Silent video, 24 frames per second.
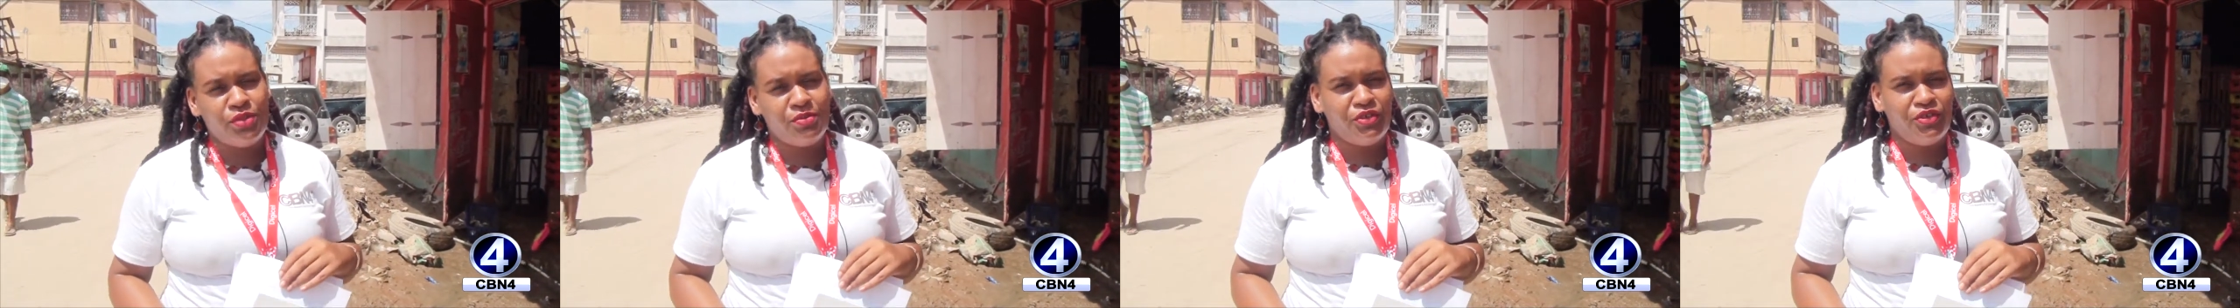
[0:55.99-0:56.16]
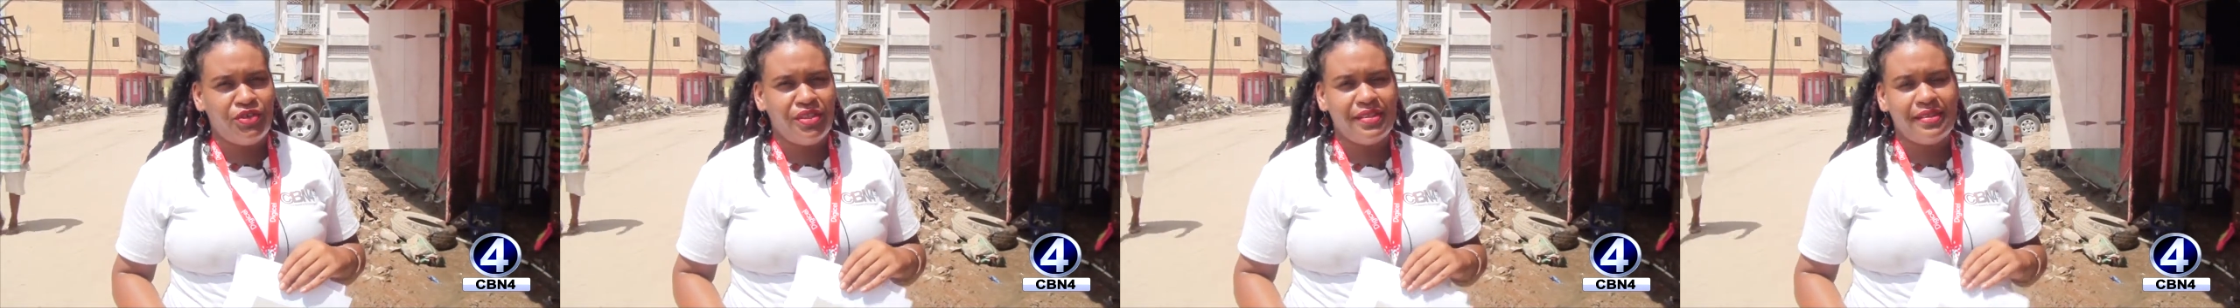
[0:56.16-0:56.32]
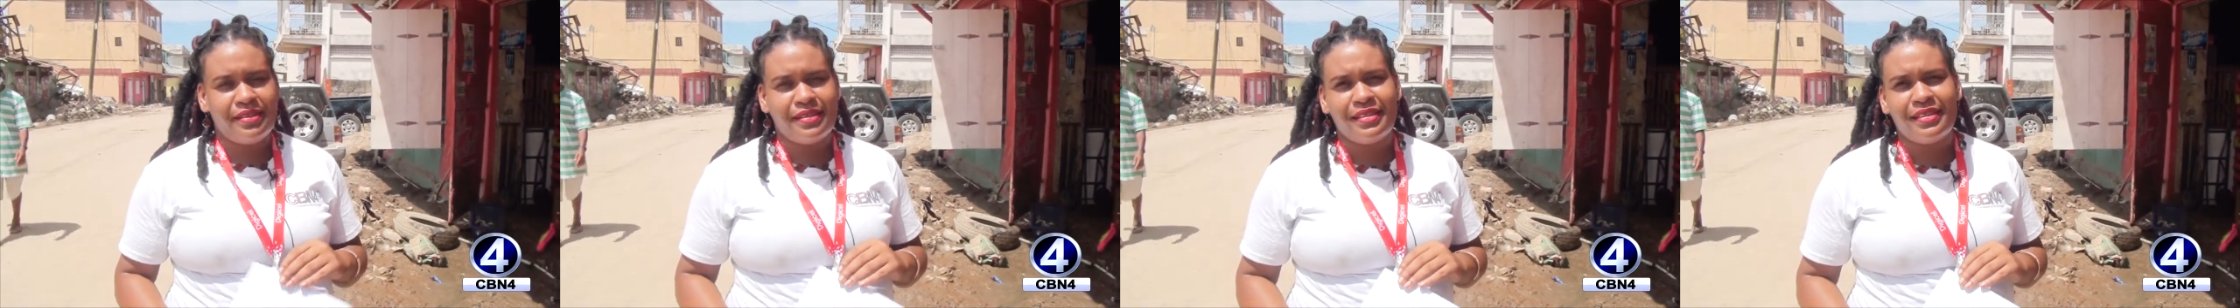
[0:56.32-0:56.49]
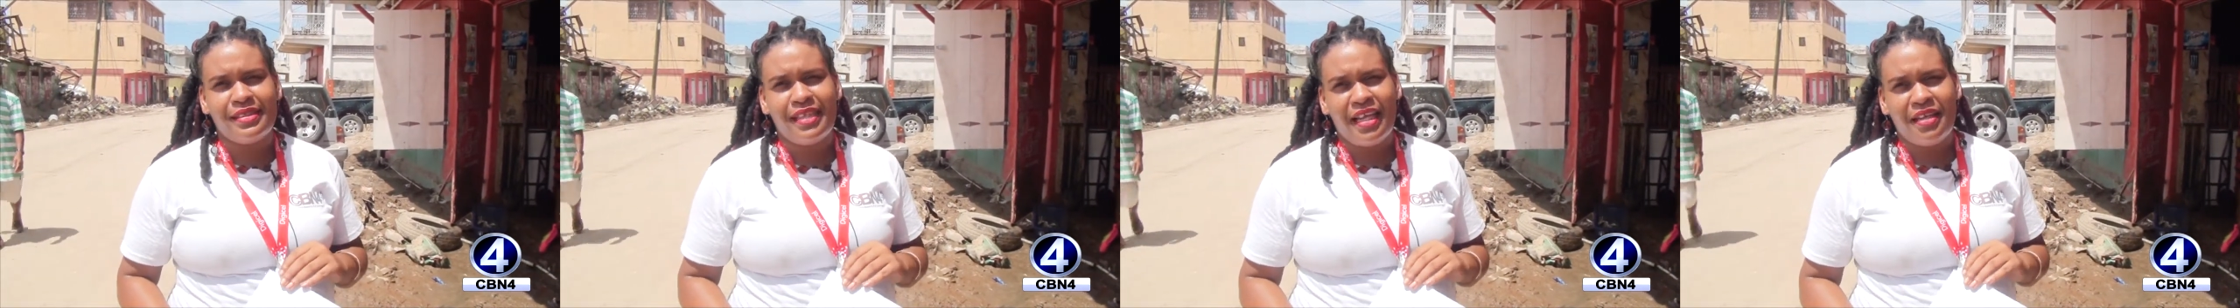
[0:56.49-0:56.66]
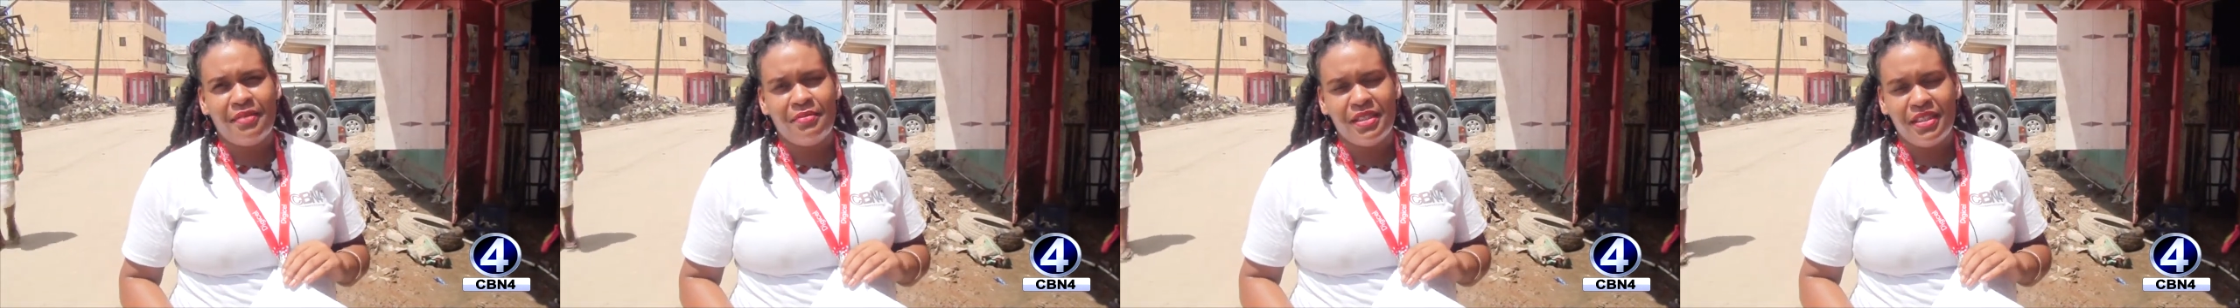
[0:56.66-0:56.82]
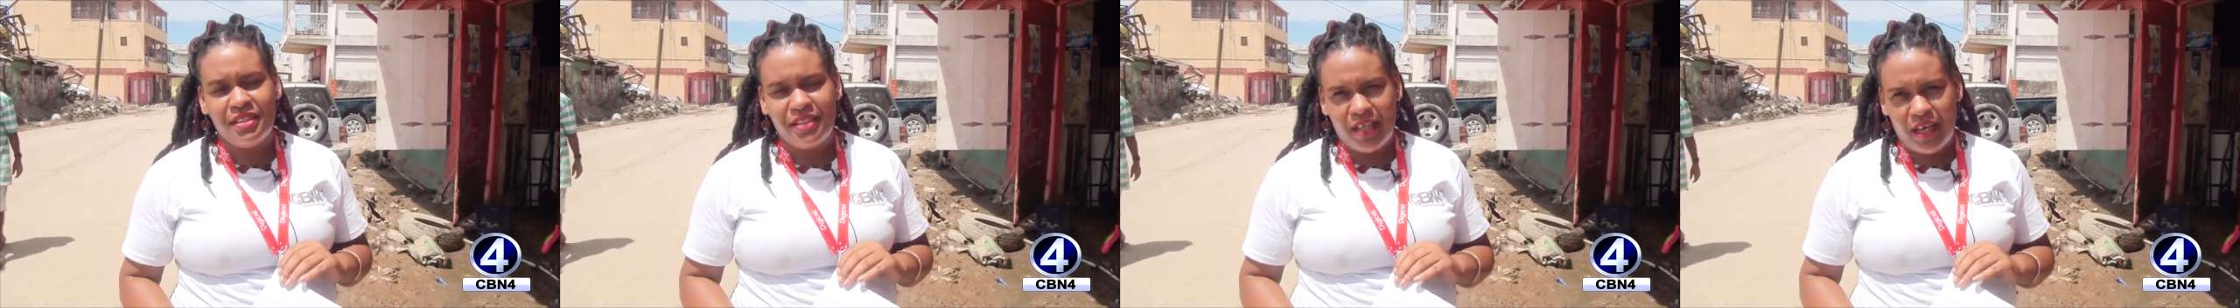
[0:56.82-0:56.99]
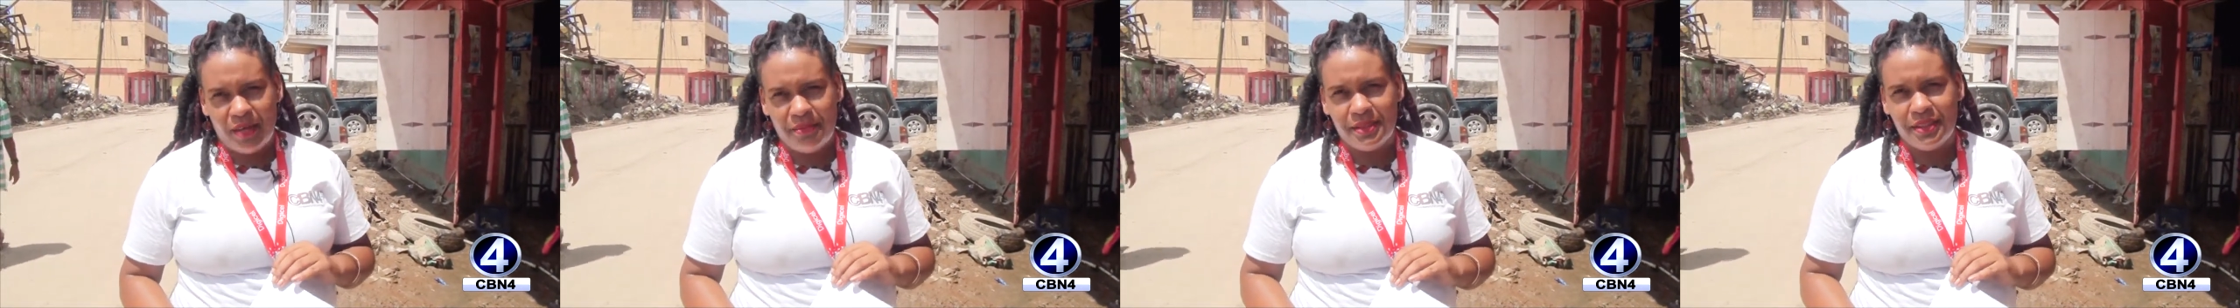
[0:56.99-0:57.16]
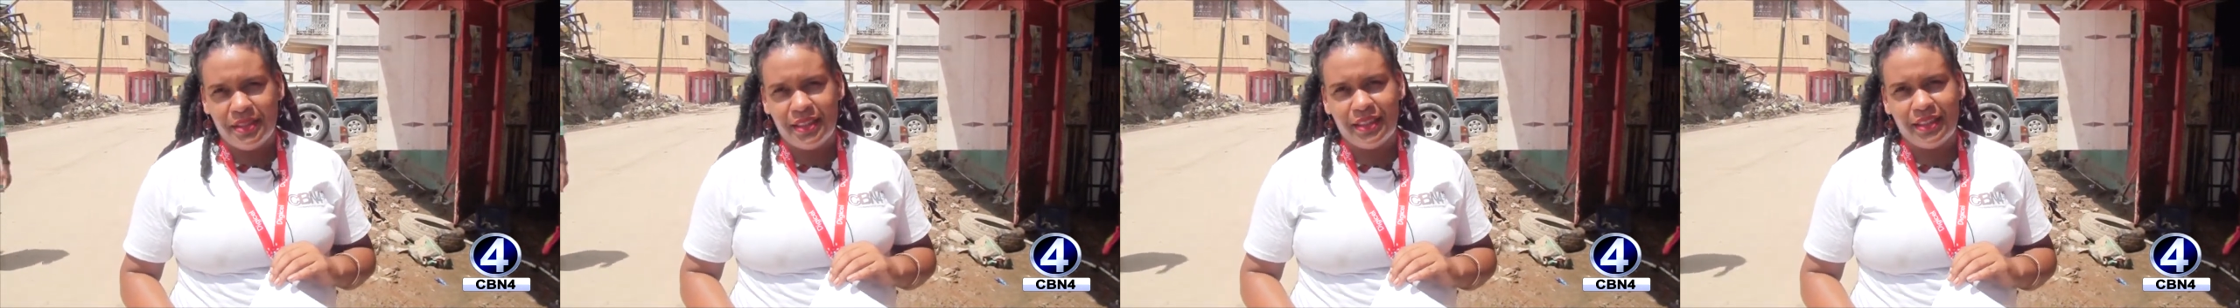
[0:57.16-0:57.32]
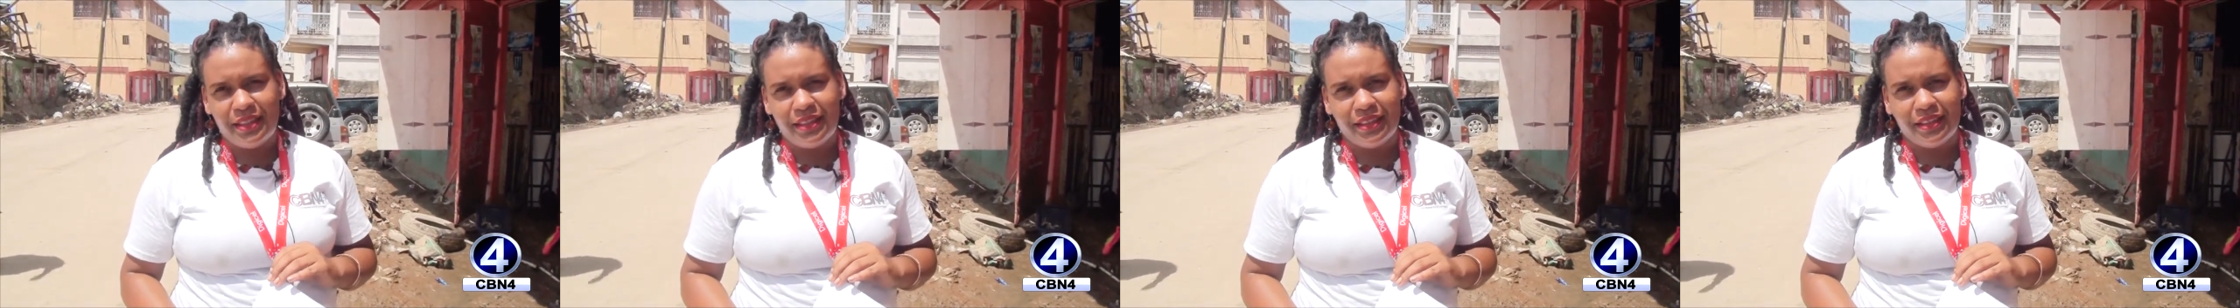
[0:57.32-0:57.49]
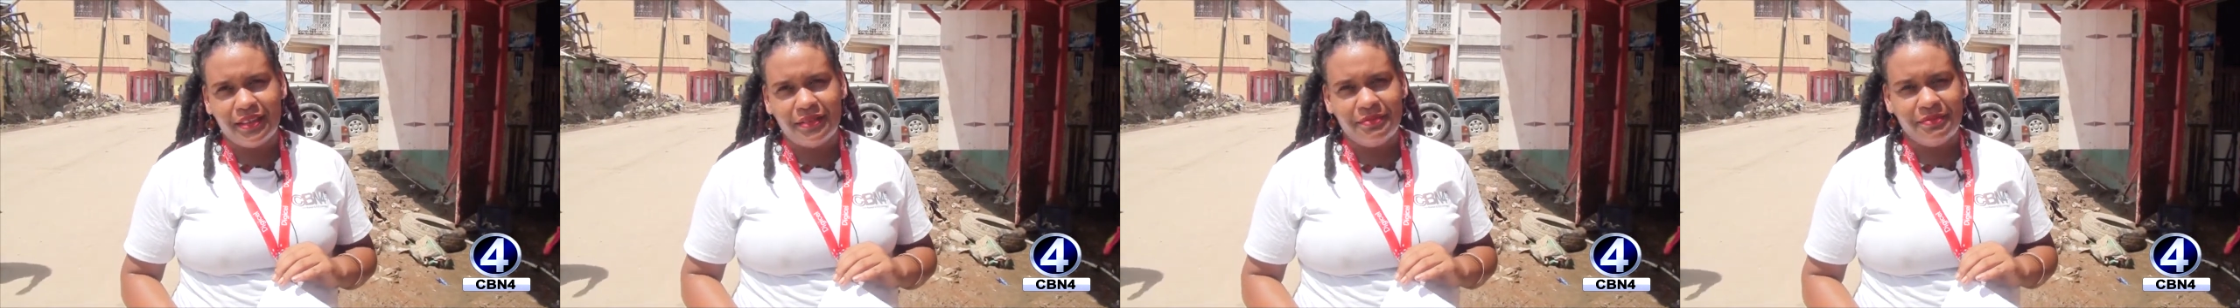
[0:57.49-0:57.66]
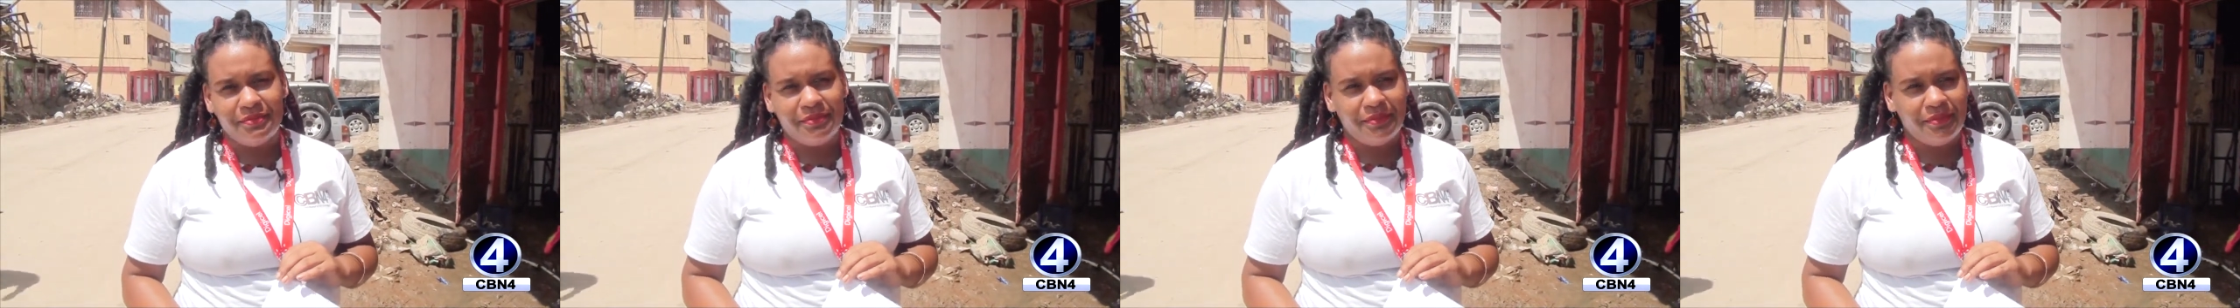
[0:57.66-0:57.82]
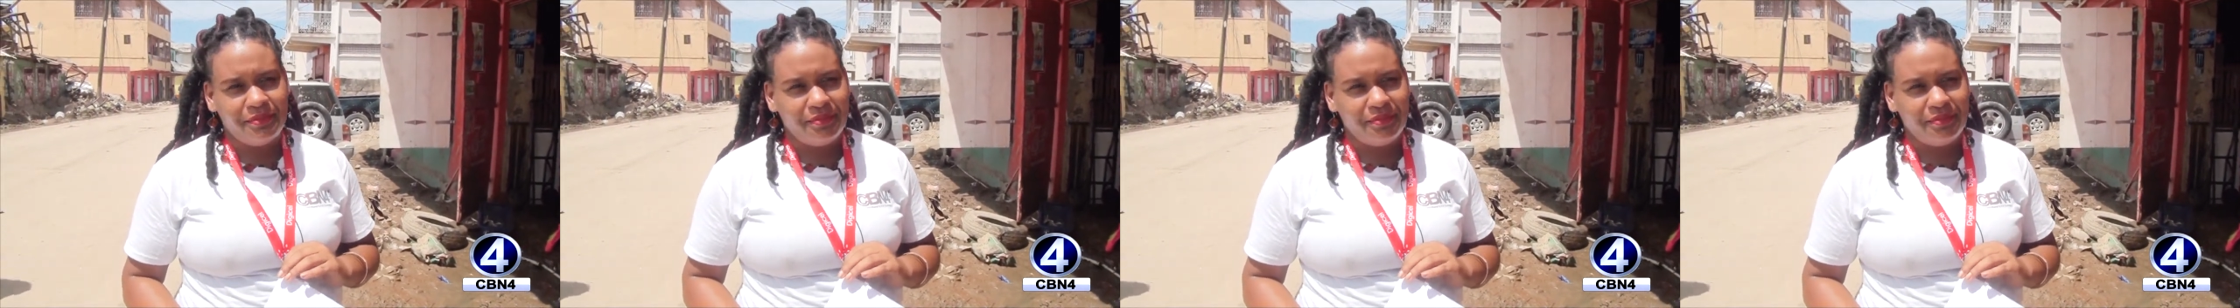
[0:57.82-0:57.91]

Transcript: Marissa Stedman, Dominica.